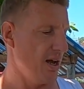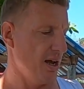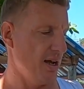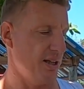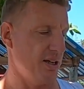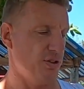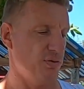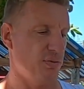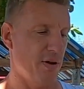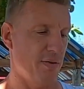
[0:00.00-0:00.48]

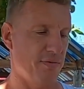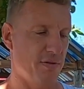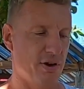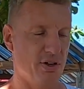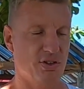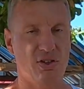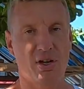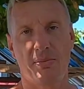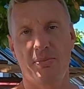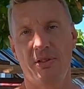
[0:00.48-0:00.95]
And that's why, for
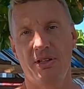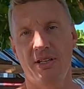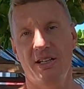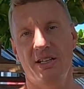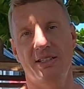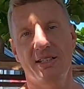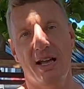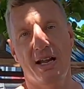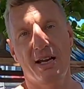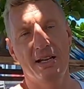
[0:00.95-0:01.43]
example, in
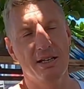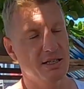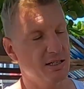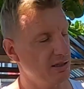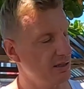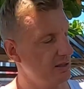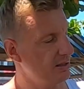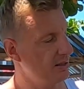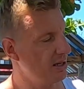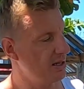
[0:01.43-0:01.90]
the
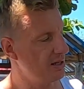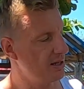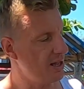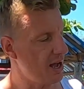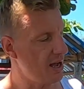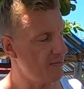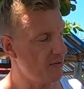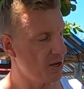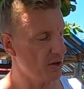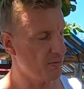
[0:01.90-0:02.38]
technical
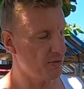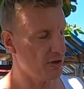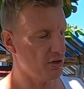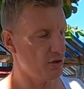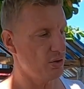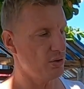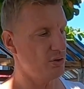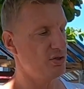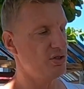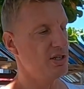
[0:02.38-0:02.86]
diving, we're
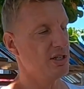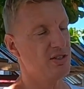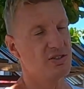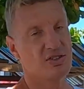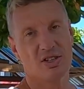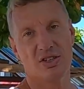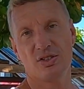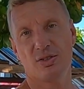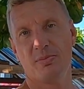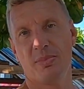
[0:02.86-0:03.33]
using
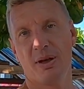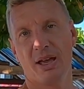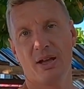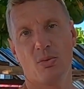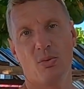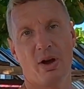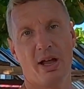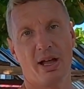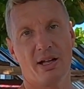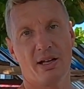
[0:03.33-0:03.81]
these big
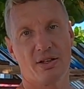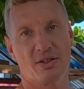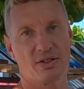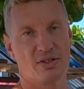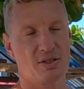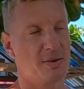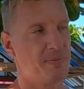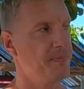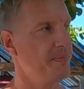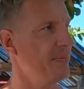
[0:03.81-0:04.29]
wings.